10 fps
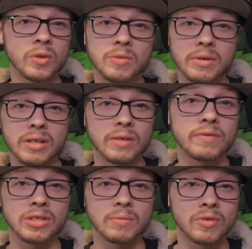which can be good
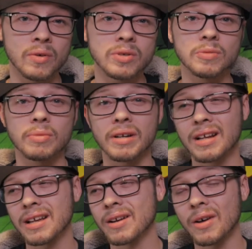for some growers, but
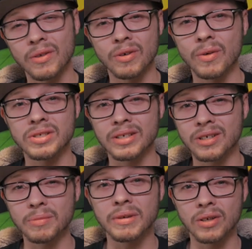on other growers, it
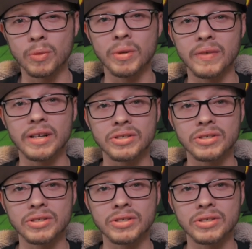could be a little bit of an